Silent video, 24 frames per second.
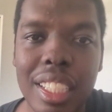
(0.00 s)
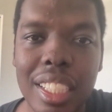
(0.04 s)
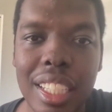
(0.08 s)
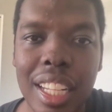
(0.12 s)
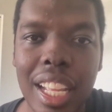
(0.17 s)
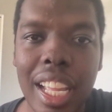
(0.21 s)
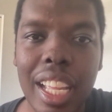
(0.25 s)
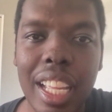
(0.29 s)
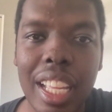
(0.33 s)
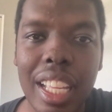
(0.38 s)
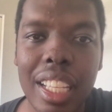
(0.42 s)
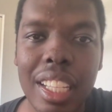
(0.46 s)

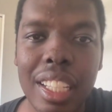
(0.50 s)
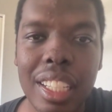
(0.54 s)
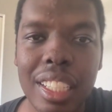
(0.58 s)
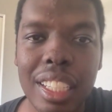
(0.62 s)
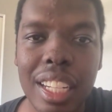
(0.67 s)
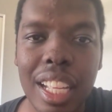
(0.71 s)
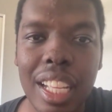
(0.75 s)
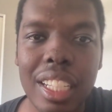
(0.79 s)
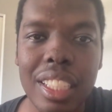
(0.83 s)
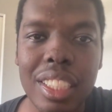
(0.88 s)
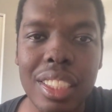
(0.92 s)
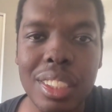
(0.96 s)
they
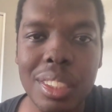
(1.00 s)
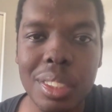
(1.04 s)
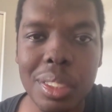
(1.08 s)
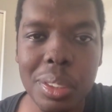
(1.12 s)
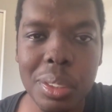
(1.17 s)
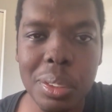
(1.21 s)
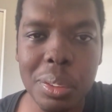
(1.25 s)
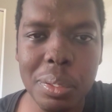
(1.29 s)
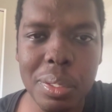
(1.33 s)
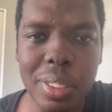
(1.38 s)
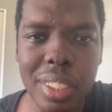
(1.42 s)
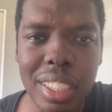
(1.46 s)

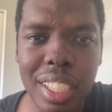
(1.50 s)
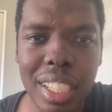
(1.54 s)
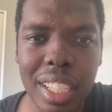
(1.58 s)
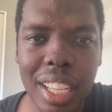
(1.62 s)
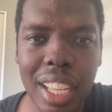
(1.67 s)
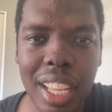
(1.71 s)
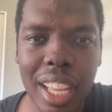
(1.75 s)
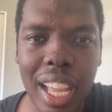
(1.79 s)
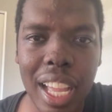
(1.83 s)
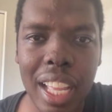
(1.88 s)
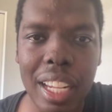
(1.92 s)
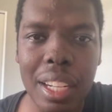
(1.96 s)
duped
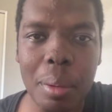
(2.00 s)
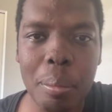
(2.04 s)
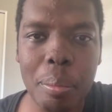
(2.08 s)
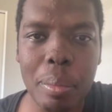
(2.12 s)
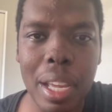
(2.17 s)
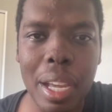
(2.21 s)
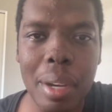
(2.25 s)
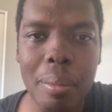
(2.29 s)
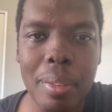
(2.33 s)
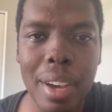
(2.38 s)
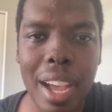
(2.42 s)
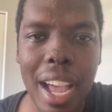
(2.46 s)

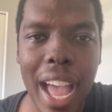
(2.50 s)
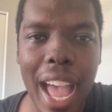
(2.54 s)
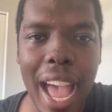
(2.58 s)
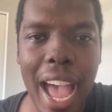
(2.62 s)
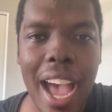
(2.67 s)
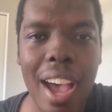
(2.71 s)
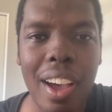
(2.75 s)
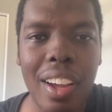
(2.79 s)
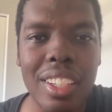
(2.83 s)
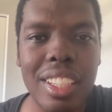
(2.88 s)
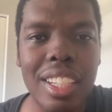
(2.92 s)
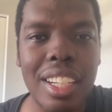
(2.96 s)
Alabama
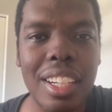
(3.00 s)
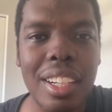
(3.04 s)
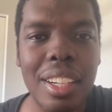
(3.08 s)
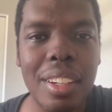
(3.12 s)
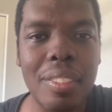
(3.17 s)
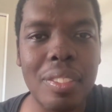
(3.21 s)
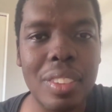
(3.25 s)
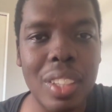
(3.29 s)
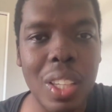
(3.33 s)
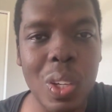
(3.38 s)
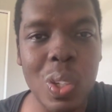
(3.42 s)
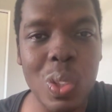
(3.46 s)
out
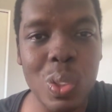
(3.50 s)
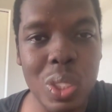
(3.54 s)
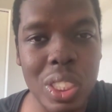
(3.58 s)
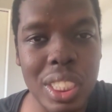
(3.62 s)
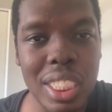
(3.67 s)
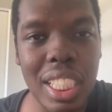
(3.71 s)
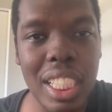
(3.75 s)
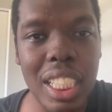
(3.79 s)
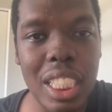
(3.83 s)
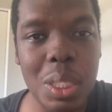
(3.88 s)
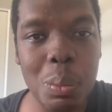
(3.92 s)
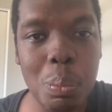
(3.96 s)
of those
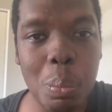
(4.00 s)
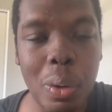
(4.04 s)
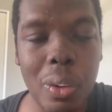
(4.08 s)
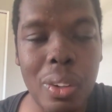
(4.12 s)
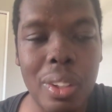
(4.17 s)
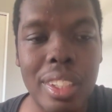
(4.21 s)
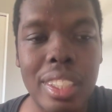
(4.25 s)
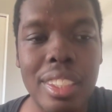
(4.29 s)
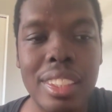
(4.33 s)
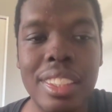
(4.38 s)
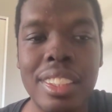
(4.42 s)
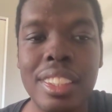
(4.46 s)
6
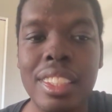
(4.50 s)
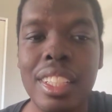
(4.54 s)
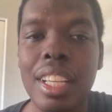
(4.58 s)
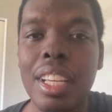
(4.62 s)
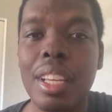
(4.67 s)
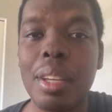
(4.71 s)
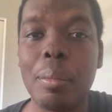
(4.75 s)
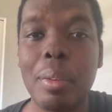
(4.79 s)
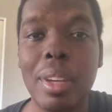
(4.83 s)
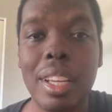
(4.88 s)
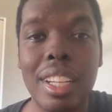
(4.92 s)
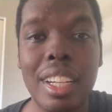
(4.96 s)
points
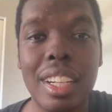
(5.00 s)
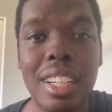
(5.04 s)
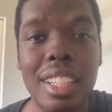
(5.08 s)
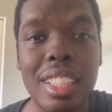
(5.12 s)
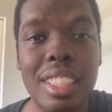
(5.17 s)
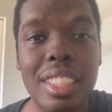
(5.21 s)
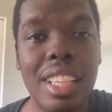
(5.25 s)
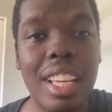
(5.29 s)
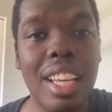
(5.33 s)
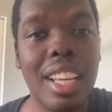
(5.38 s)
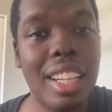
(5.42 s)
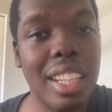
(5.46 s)

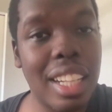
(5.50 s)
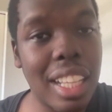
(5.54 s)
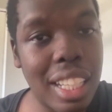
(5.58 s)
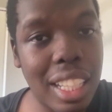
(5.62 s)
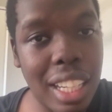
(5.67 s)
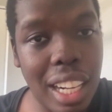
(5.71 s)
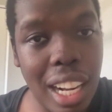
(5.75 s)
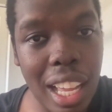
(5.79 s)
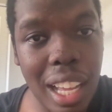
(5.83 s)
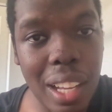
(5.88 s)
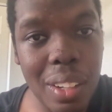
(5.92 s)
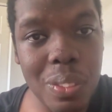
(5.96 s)
because the
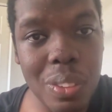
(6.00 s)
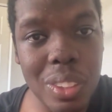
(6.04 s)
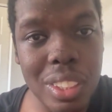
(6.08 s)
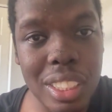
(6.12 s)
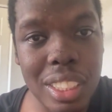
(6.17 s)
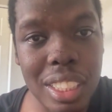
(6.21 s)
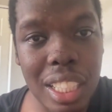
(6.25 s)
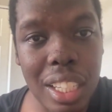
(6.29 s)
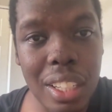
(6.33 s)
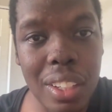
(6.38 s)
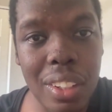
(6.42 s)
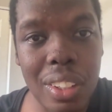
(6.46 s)
clock was
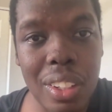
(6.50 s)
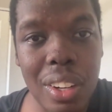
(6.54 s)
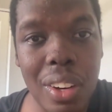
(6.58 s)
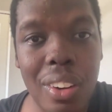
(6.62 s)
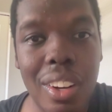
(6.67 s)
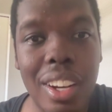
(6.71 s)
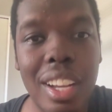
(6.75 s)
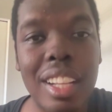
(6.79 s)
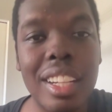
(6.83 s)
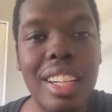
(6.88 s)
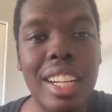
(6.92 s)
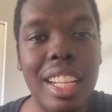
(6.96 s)
still
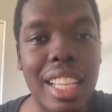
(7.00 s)
going,